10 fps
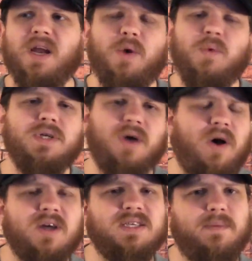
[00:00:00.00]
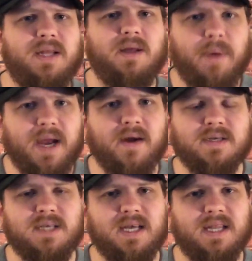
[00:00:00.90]
No one talks about their
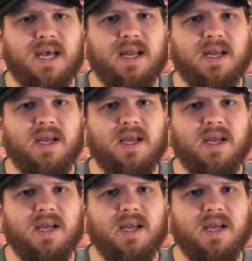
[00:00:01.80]
parents like that.